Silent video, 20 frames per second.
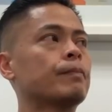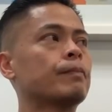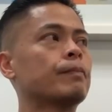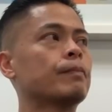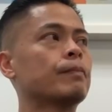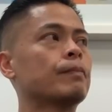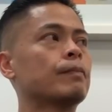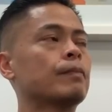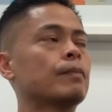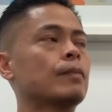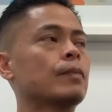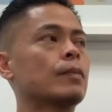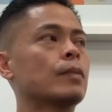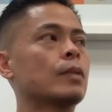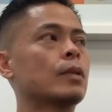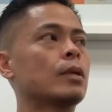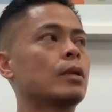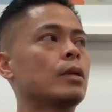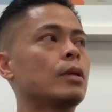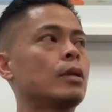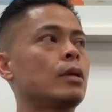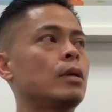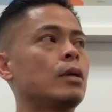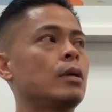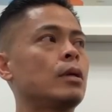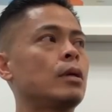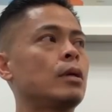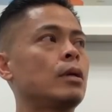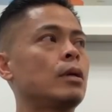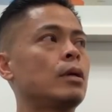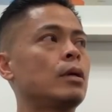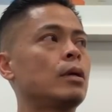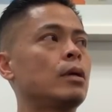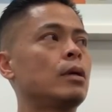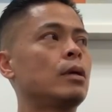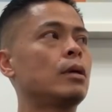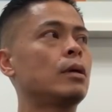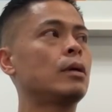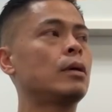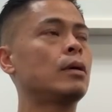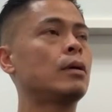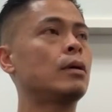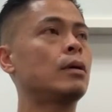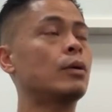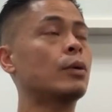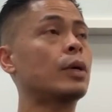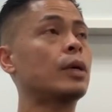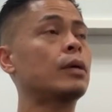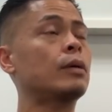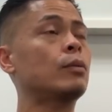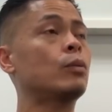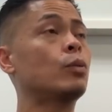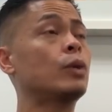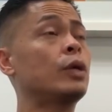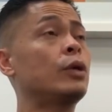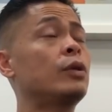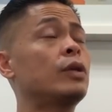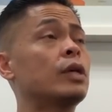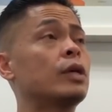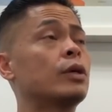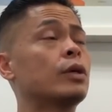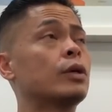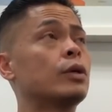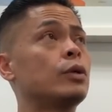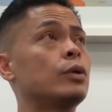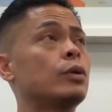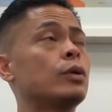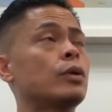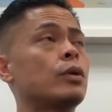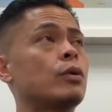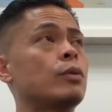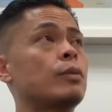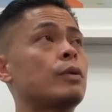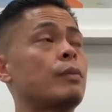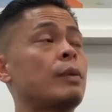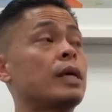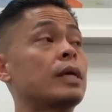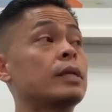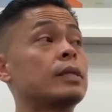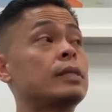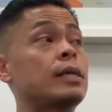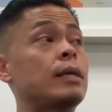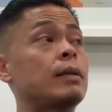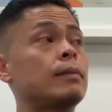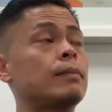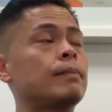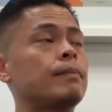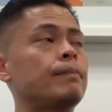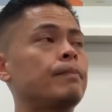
Um, I don't know, 8. Okay. What do you think you could do to the home to make it a 10?